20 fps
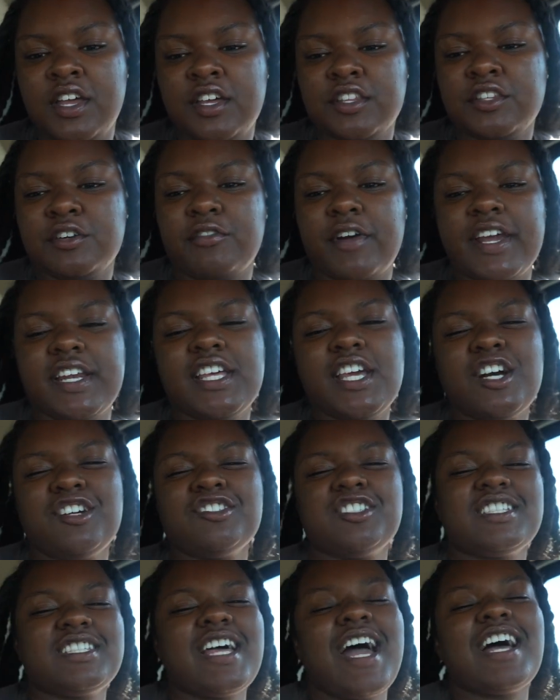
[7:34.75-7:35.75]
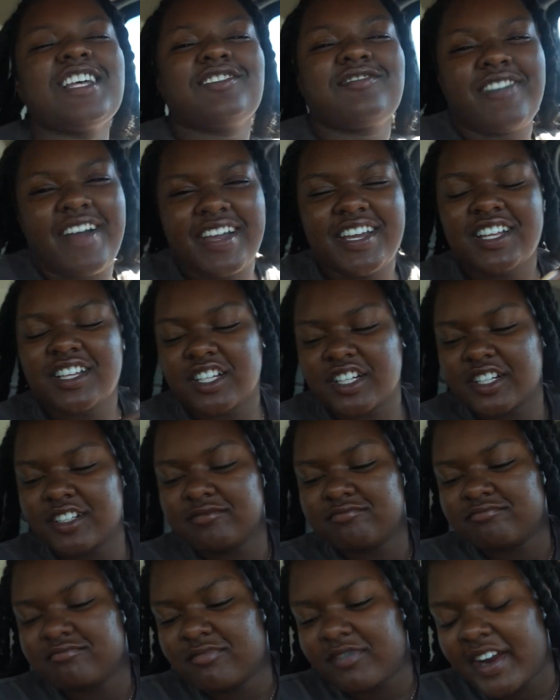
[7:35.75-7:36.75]
the radio just has regular
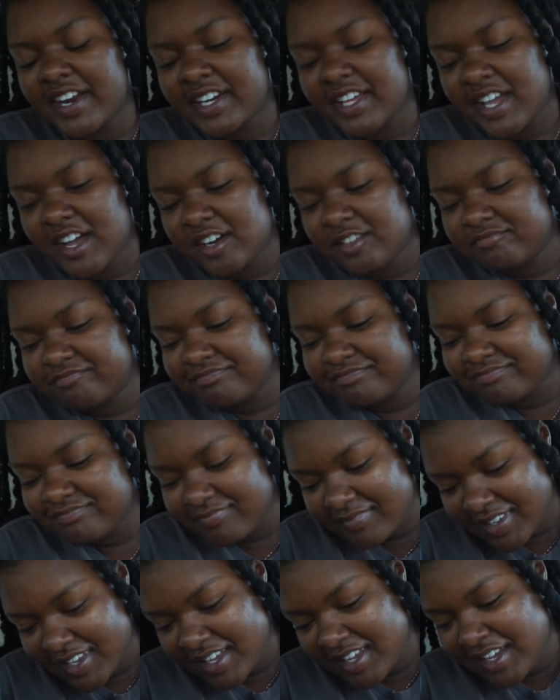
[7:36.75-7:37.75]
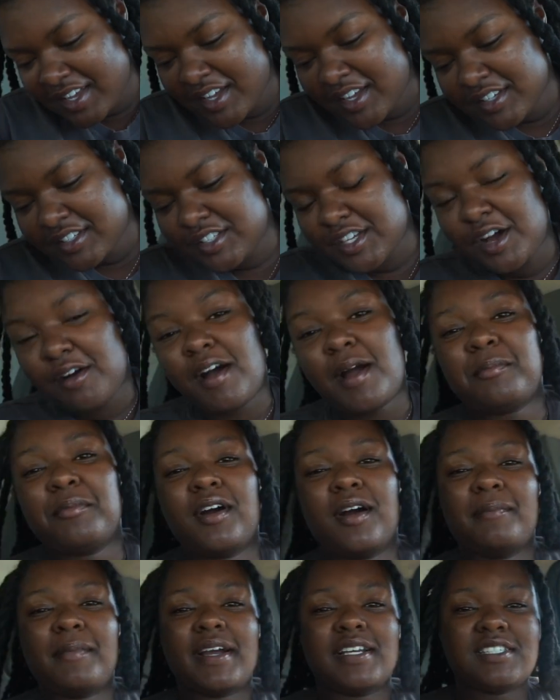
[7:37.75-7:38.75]
radio. So I
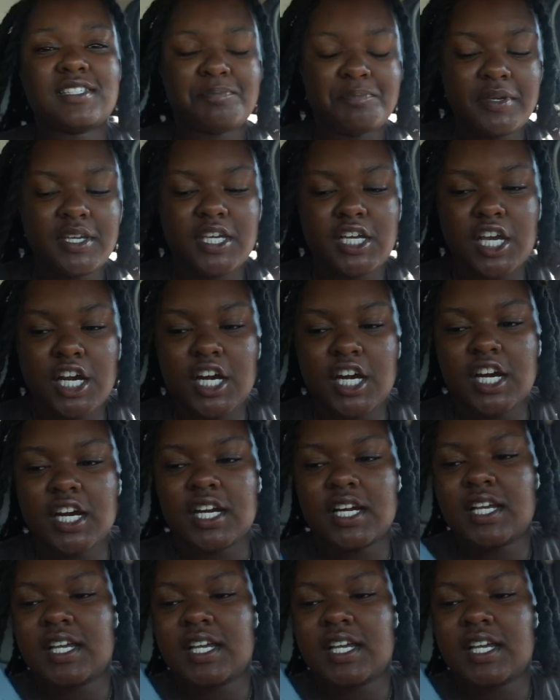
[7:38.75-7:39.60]
brought my speaker.